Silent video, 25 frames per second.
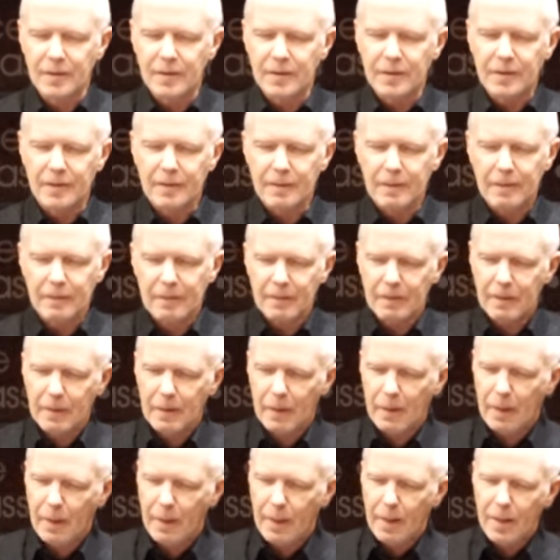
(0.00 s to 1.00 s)

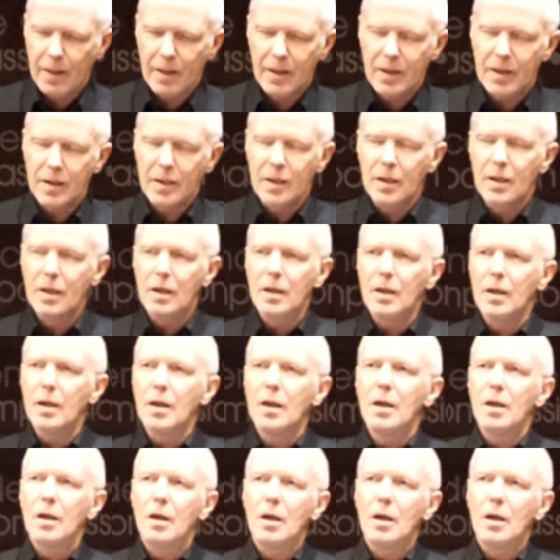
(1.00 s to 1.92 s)
(silence)